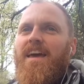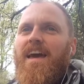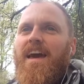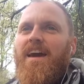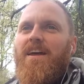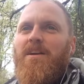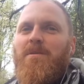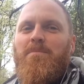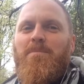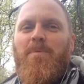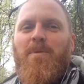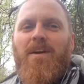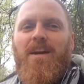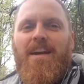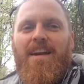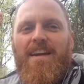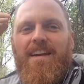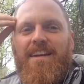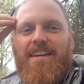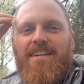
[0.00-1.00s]
and our
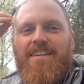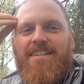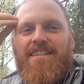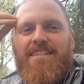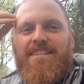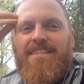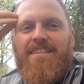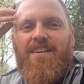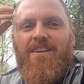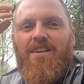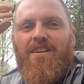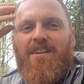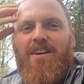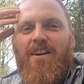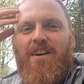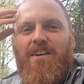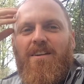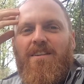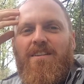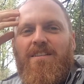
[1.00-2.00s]
brain
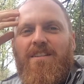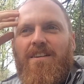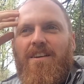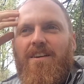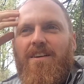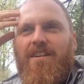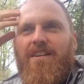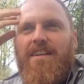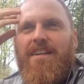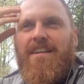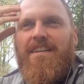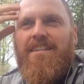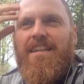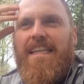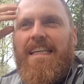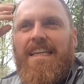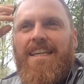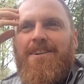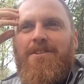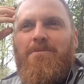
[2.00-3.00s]
our
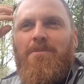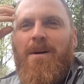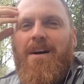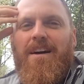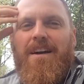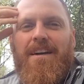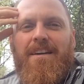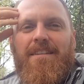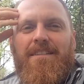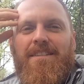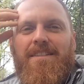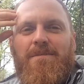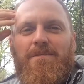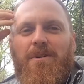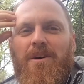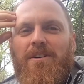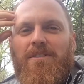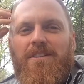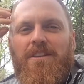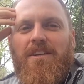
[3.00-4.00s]
ego mind, some
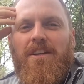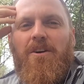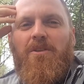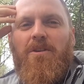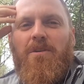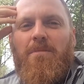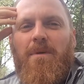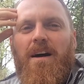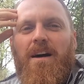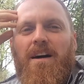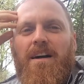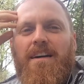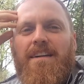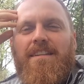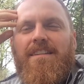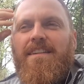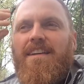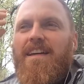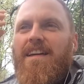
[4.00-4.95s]
call it the lower mind,